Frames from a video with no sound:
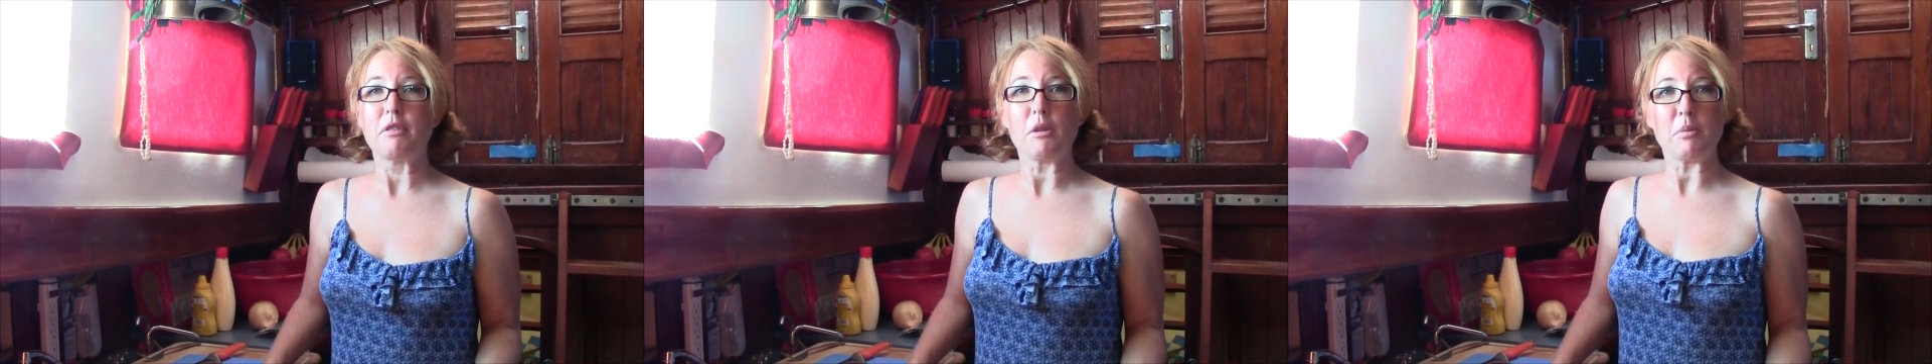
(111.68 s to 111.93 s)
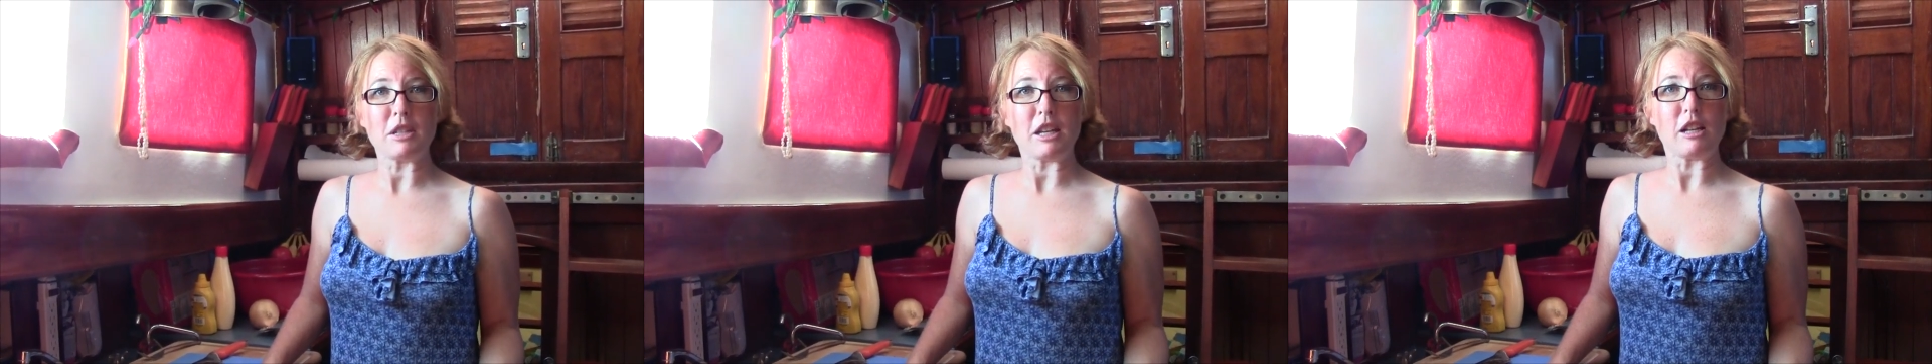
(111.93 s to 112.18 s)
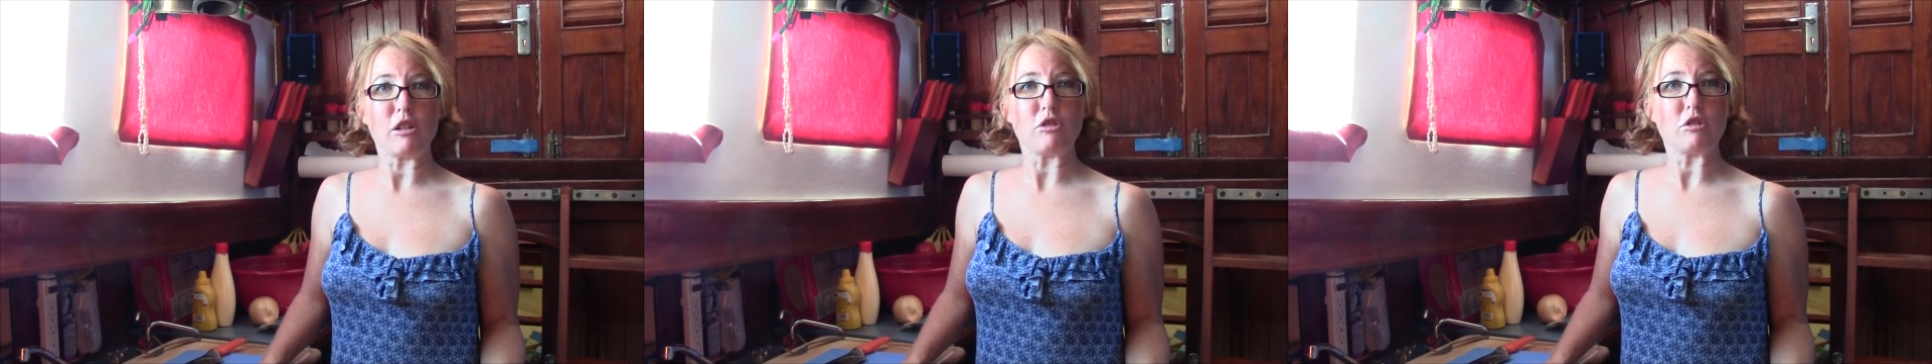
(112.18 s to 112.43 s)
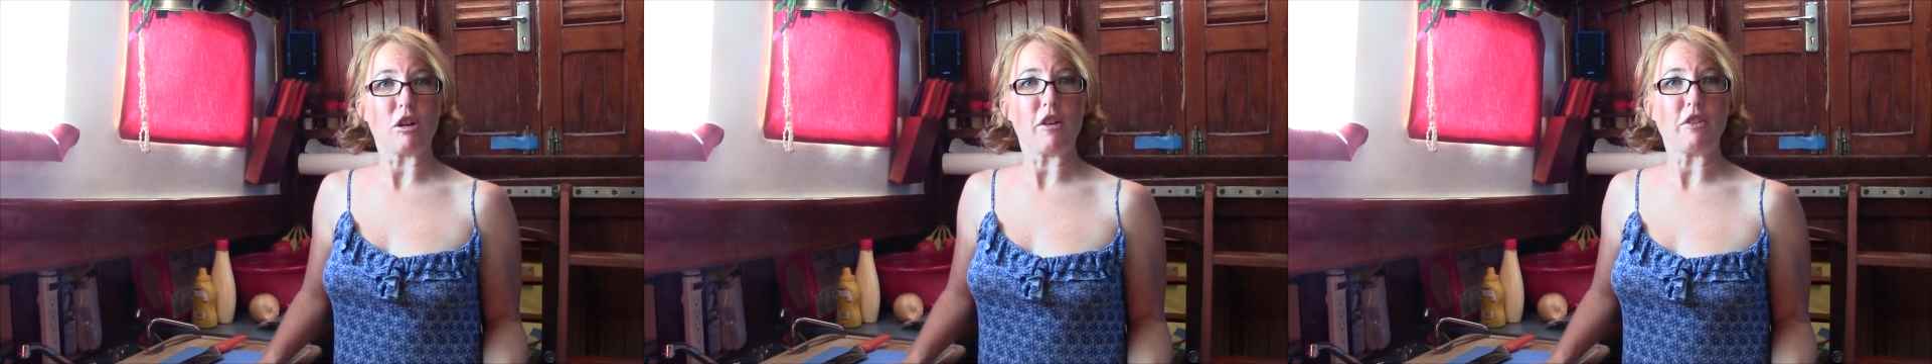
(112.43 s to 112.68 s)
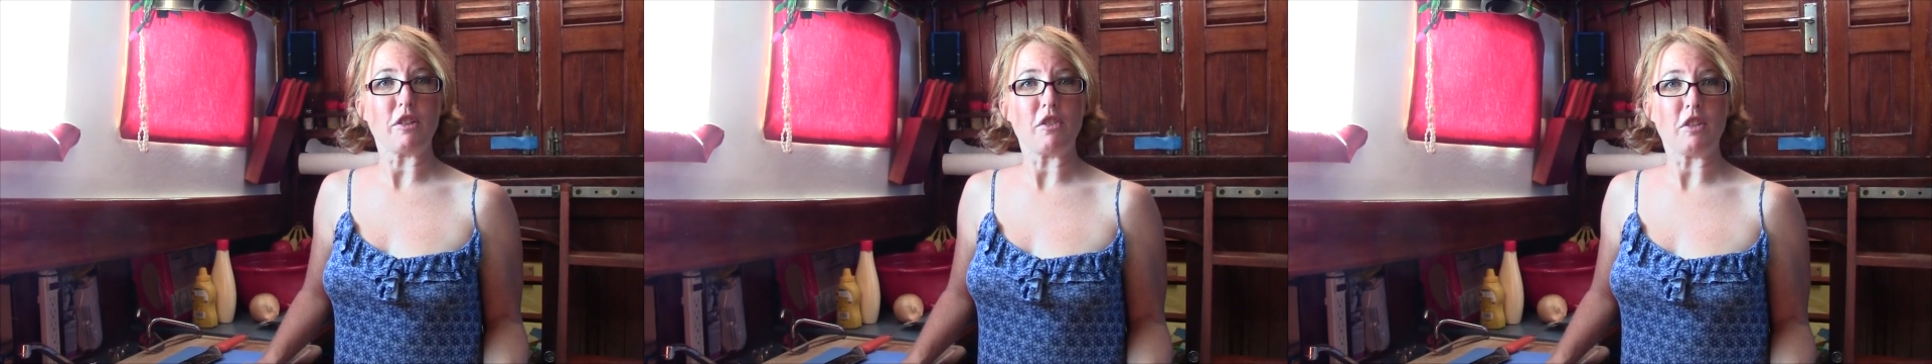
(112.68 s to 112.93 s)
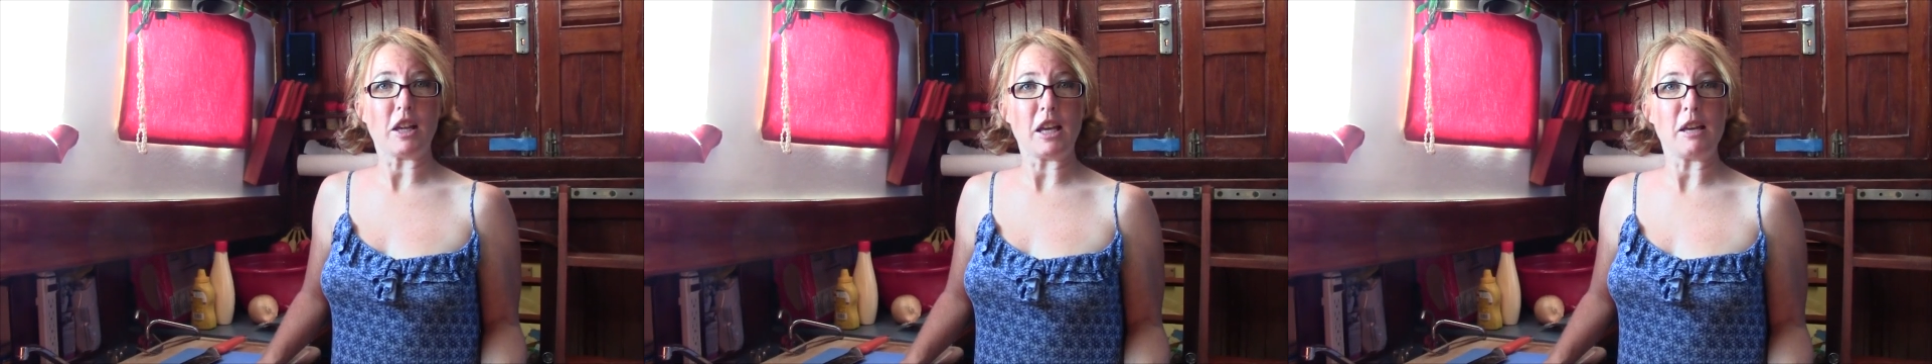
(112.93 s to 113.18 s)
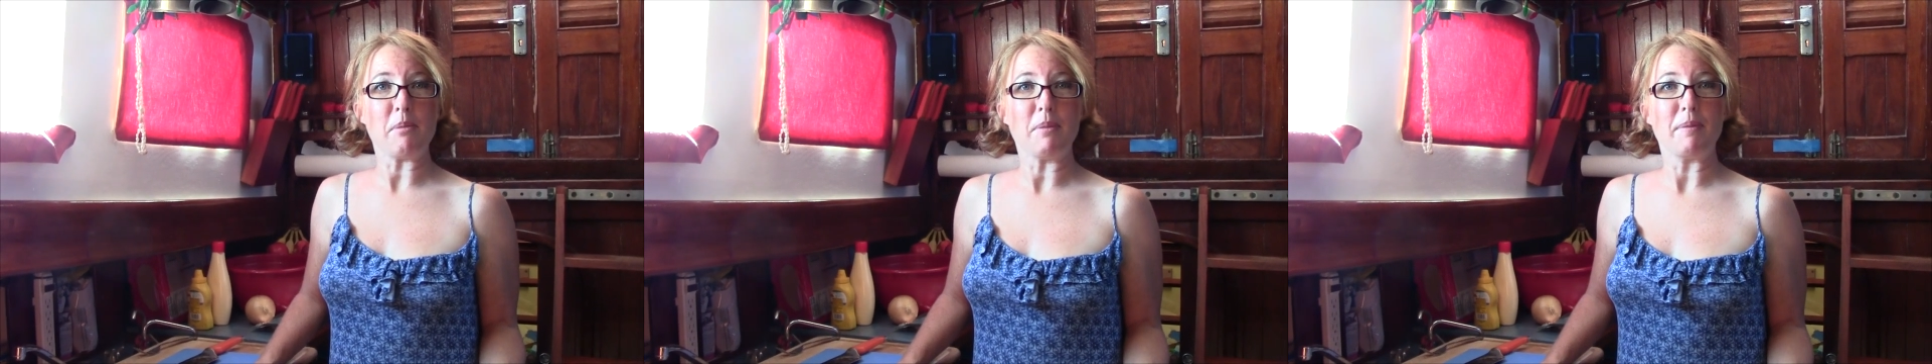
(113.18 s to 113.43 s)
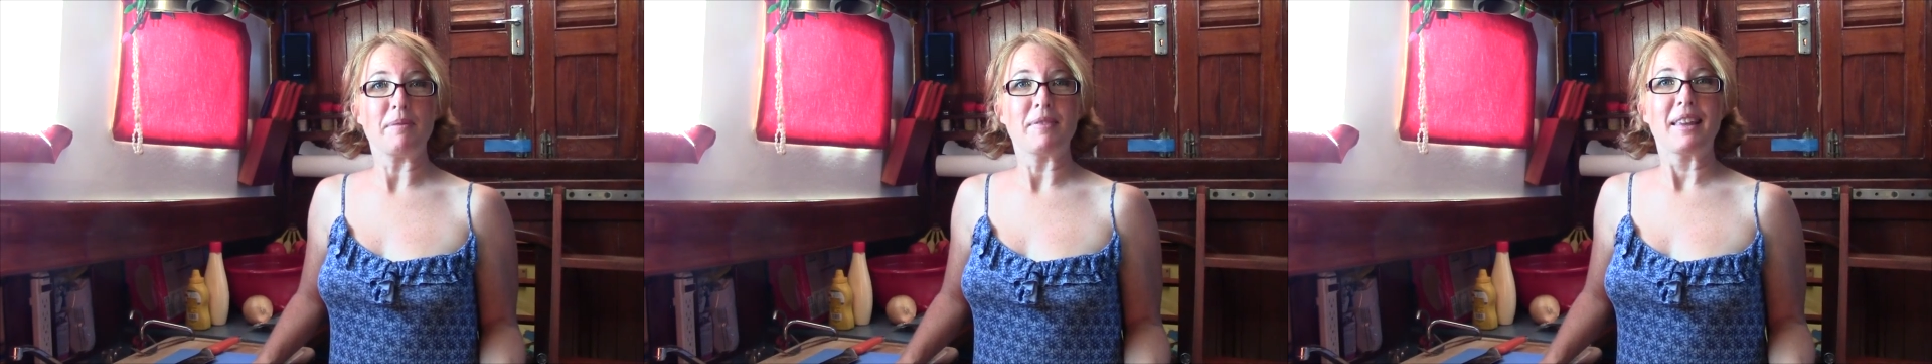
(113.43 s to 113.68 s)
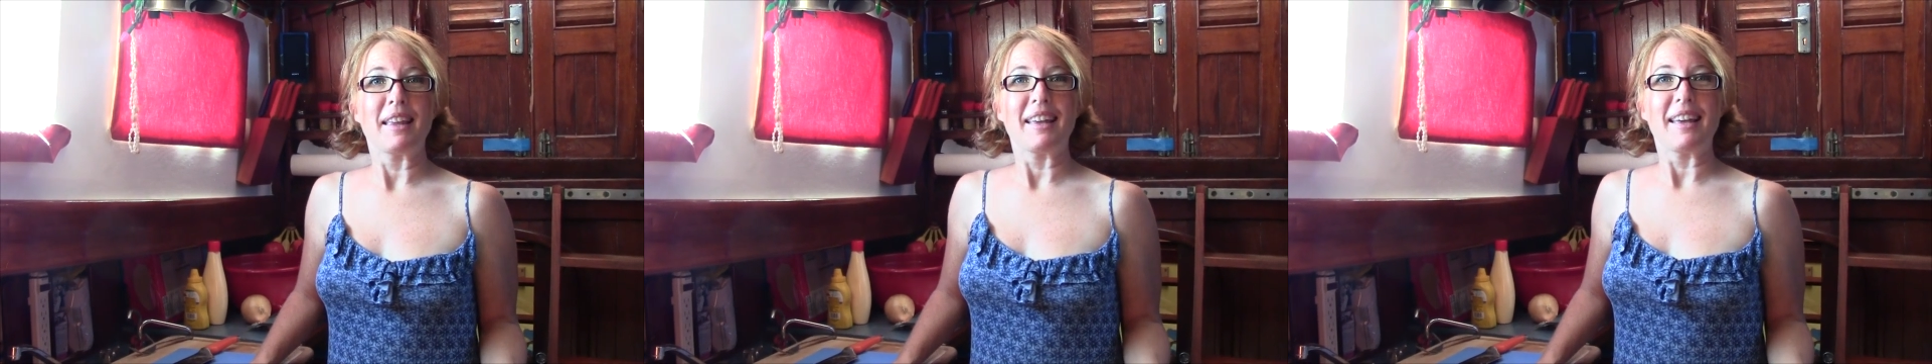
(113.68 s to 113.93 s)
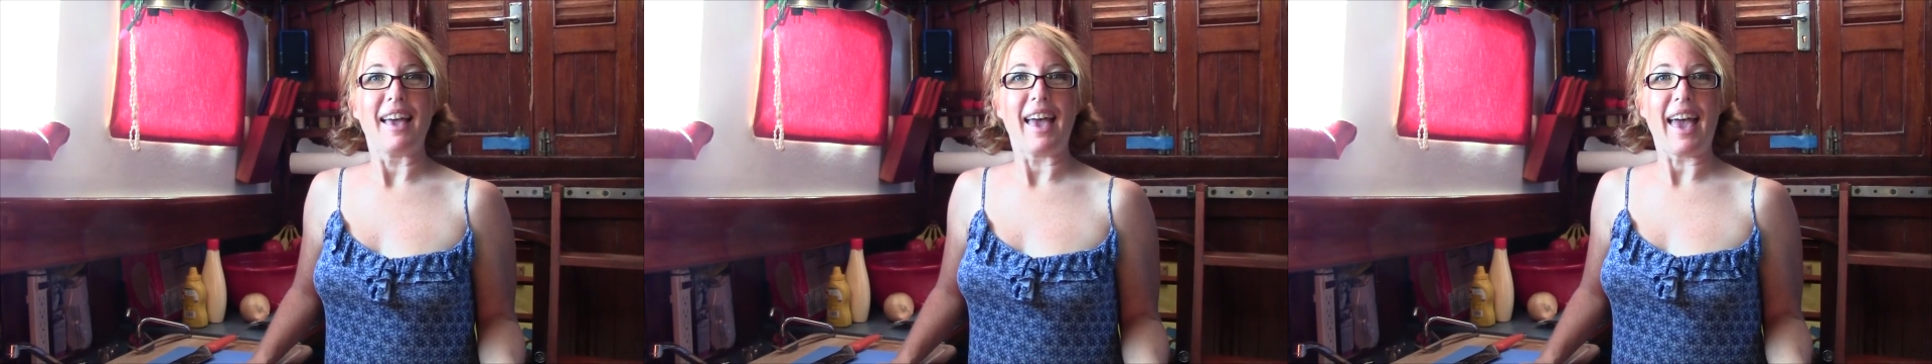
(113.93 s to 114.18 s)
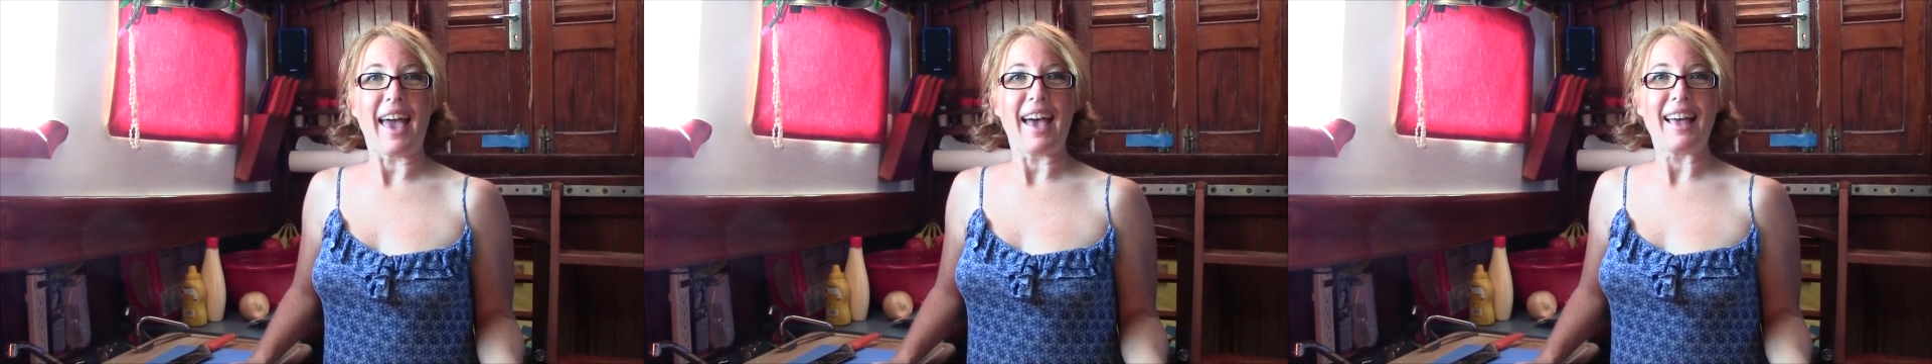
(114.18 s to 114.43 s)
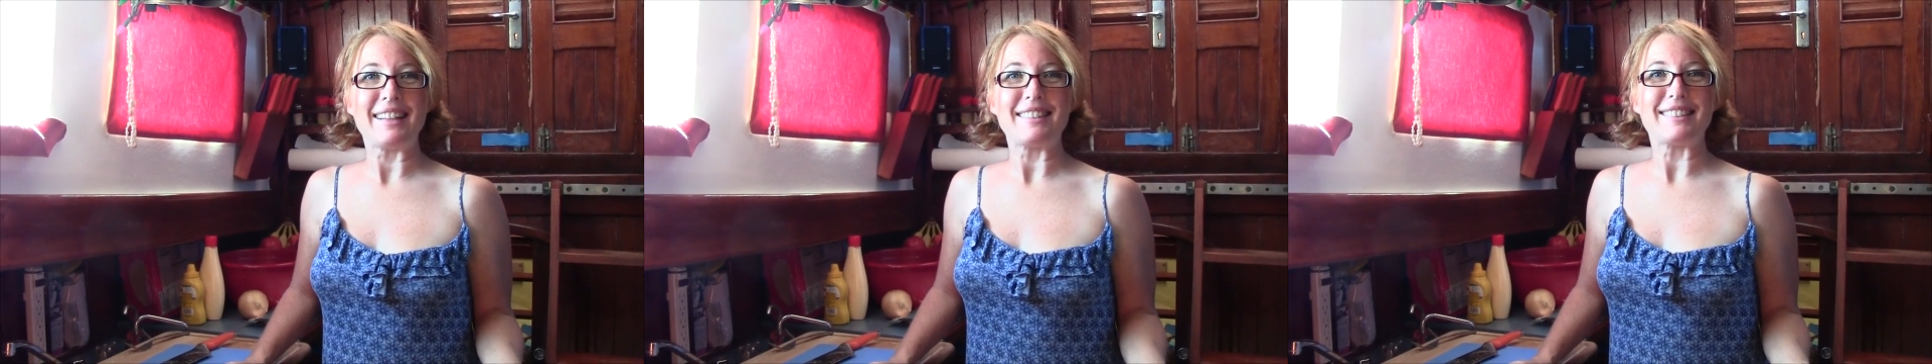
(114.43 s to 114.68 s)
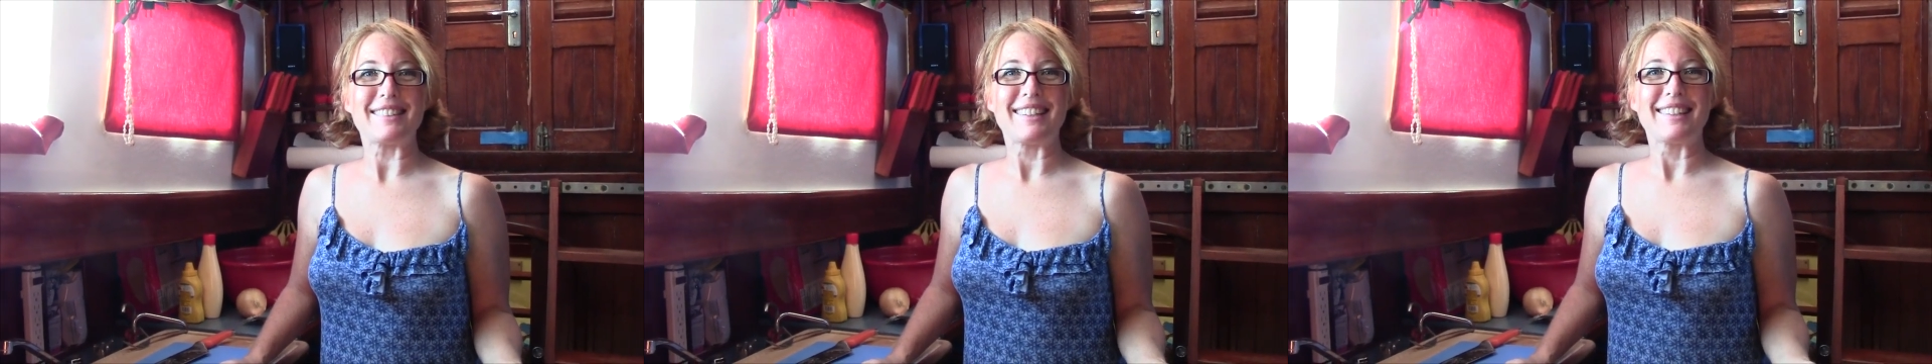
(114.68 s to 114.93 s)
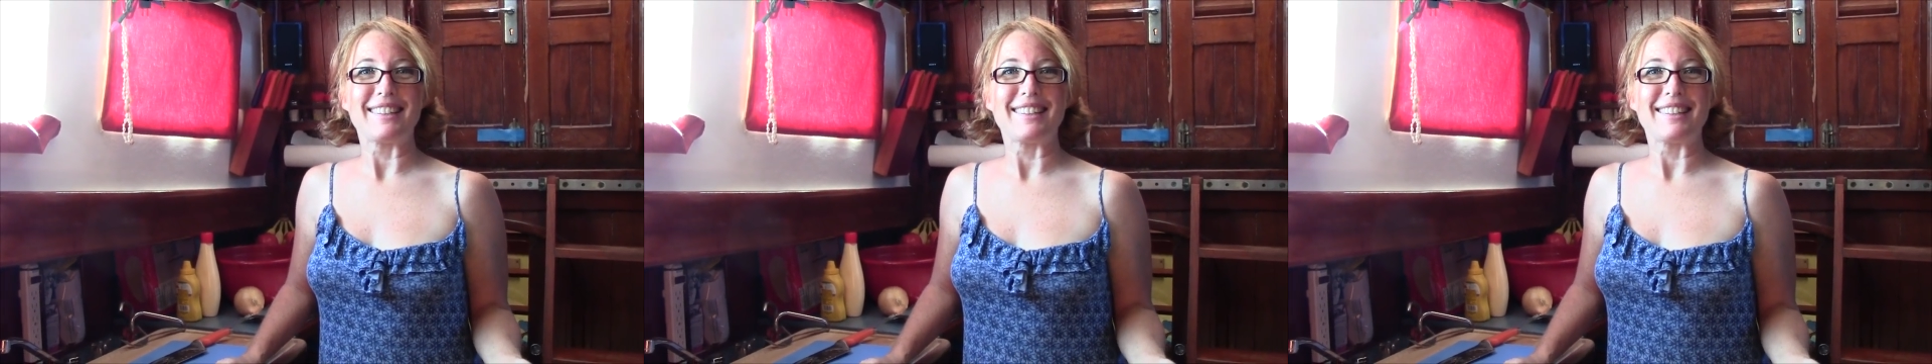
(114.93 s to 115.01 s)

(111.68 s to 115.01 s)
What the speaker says: the potatoes off the flame and